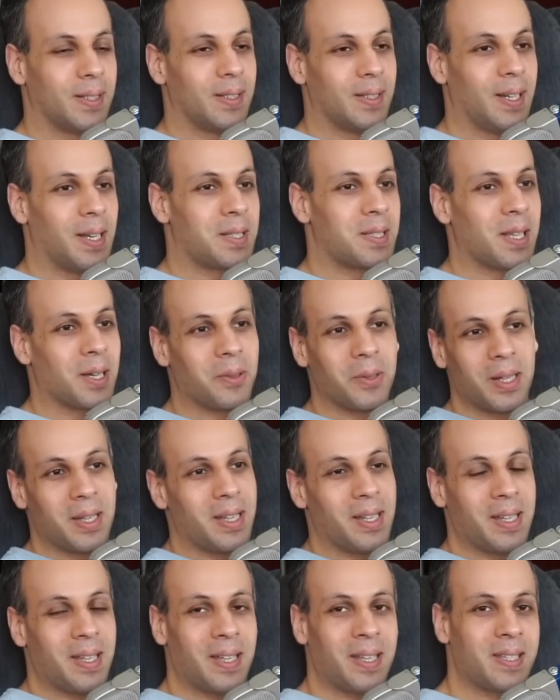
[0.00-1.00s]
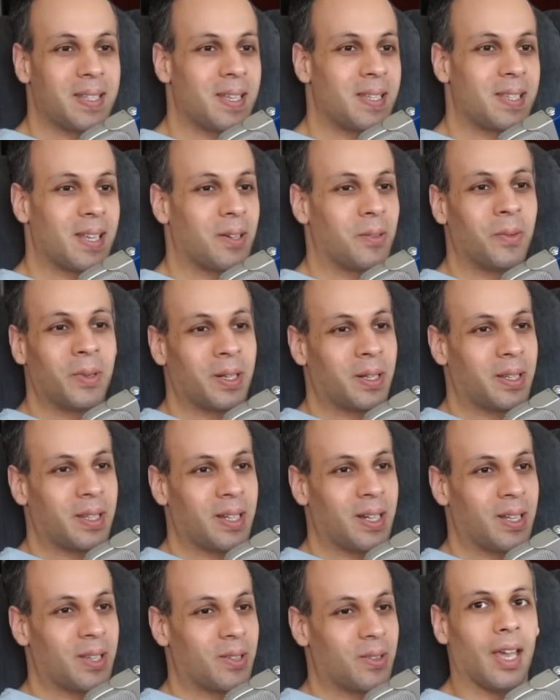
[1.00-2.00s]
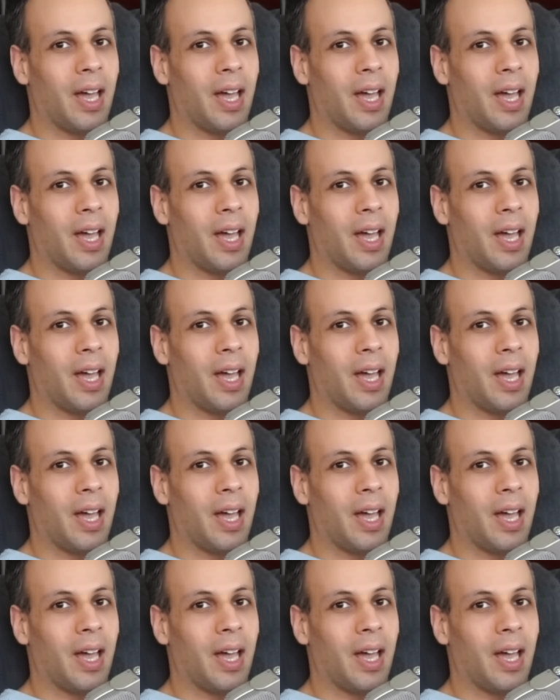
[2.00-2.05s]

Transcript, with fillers: It's like it's, it's like one or the other.